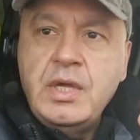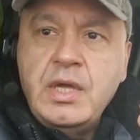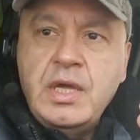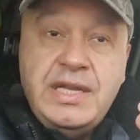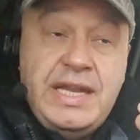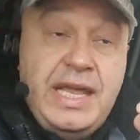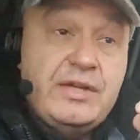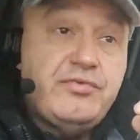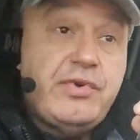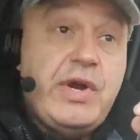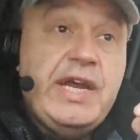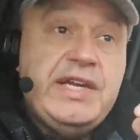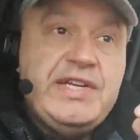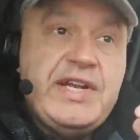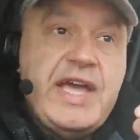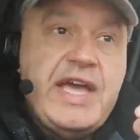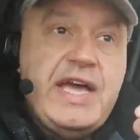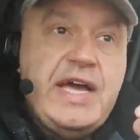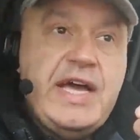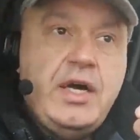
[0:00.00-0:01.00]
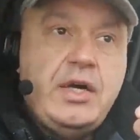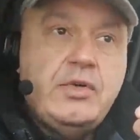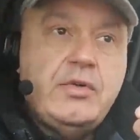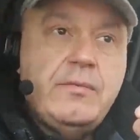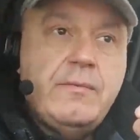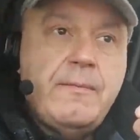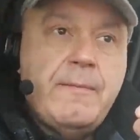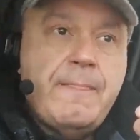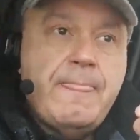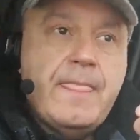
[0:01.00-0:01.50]
like right now,
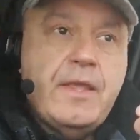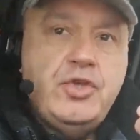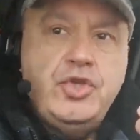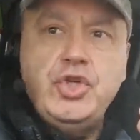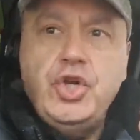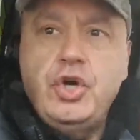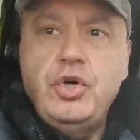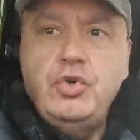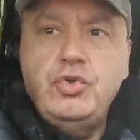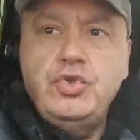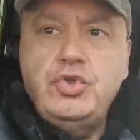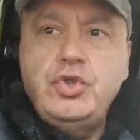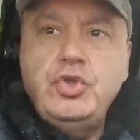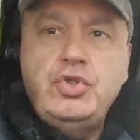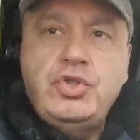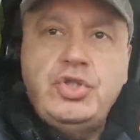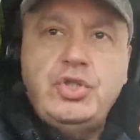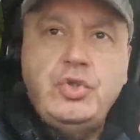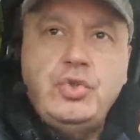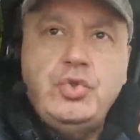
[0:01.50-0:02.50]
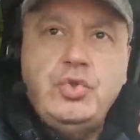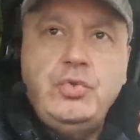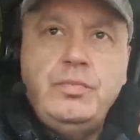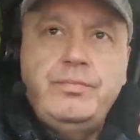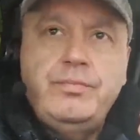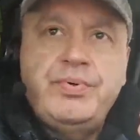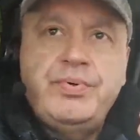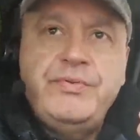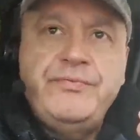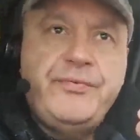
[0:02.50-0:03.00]
you know, YouTube
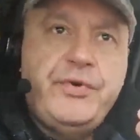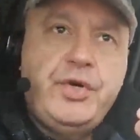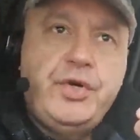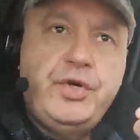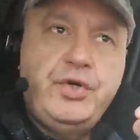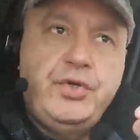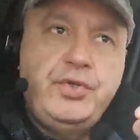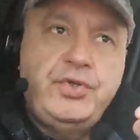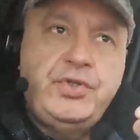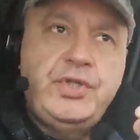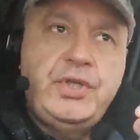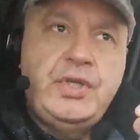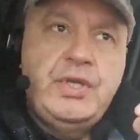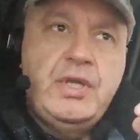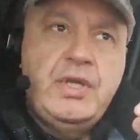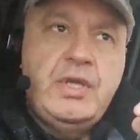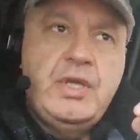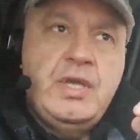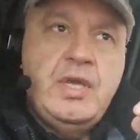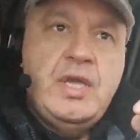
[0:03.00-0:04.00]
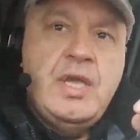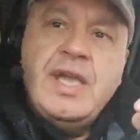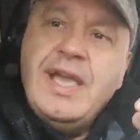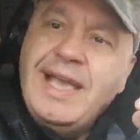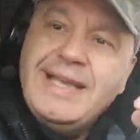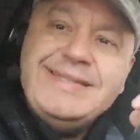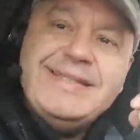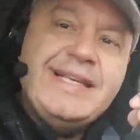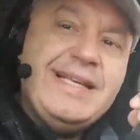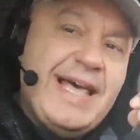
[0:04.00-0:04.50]
prefers.
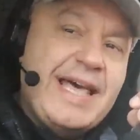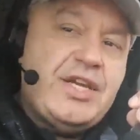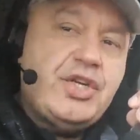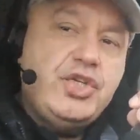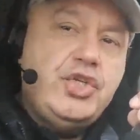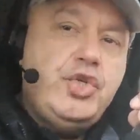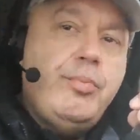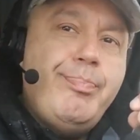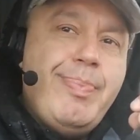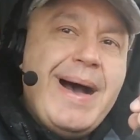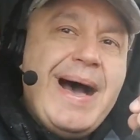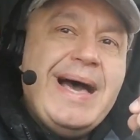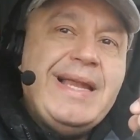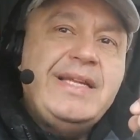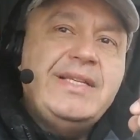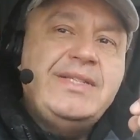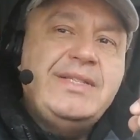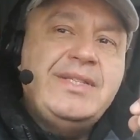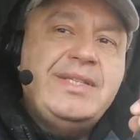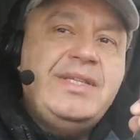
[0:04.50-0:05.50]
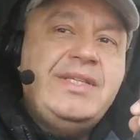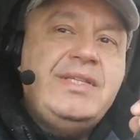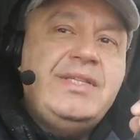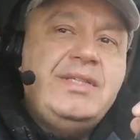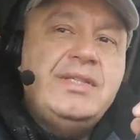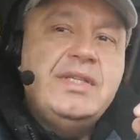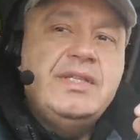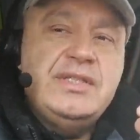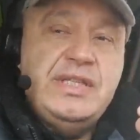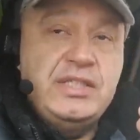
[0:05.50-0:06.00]
There's a lot of new
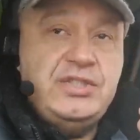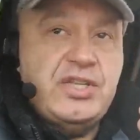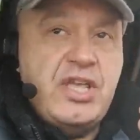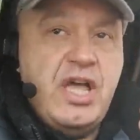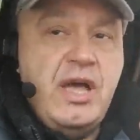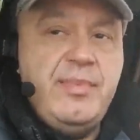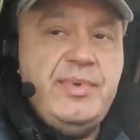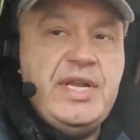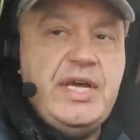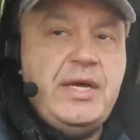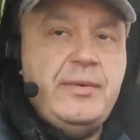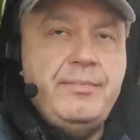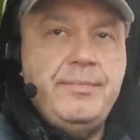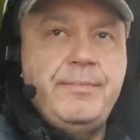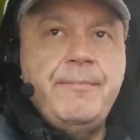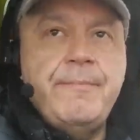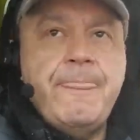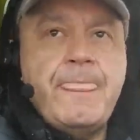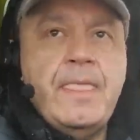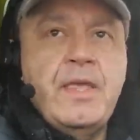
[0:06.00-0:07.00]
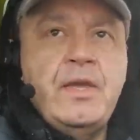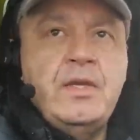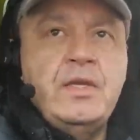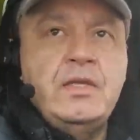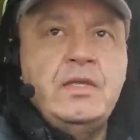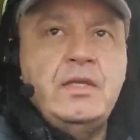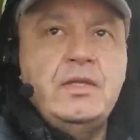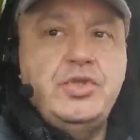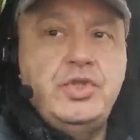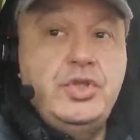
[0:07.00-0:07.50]
policies that's coming up,
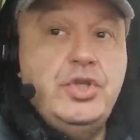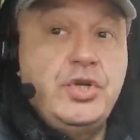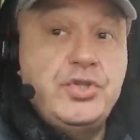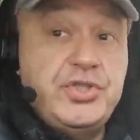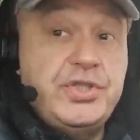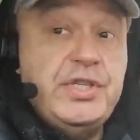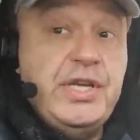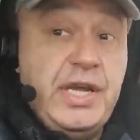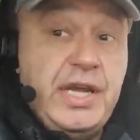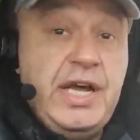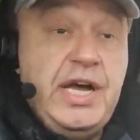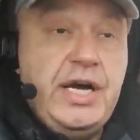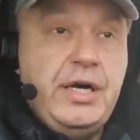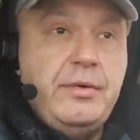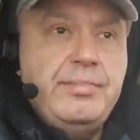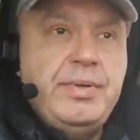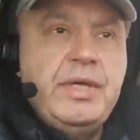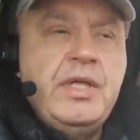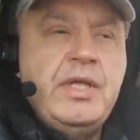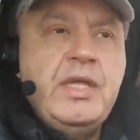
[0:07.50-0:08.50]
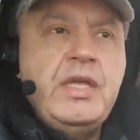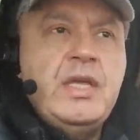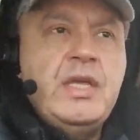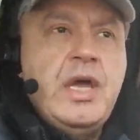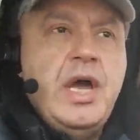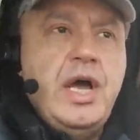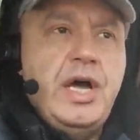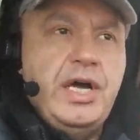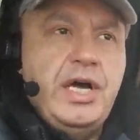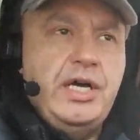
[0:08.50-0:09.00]
you know, to help.
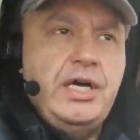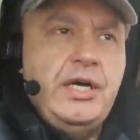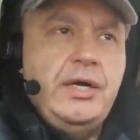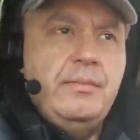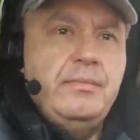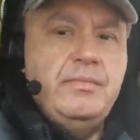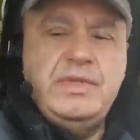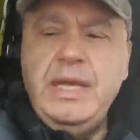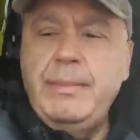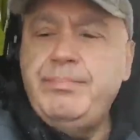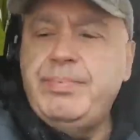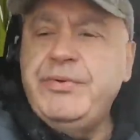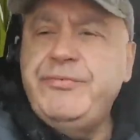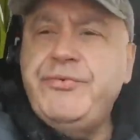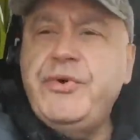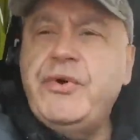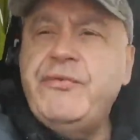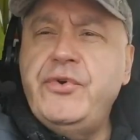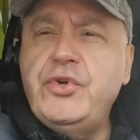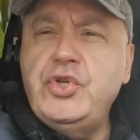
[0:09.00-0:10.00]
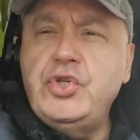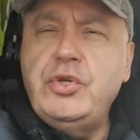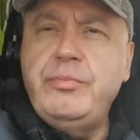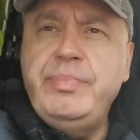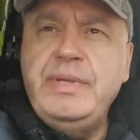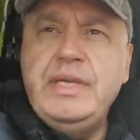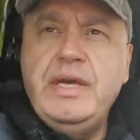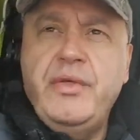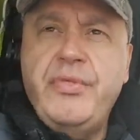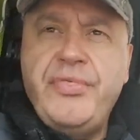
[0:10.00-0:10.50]
They prefer for you to
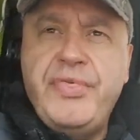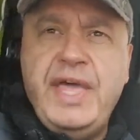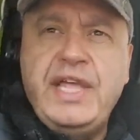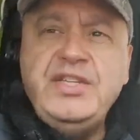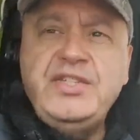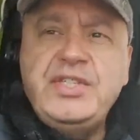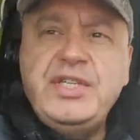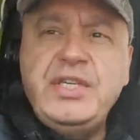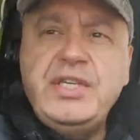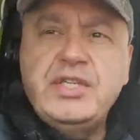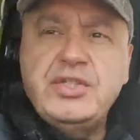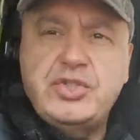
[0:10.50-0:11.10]
be authentic,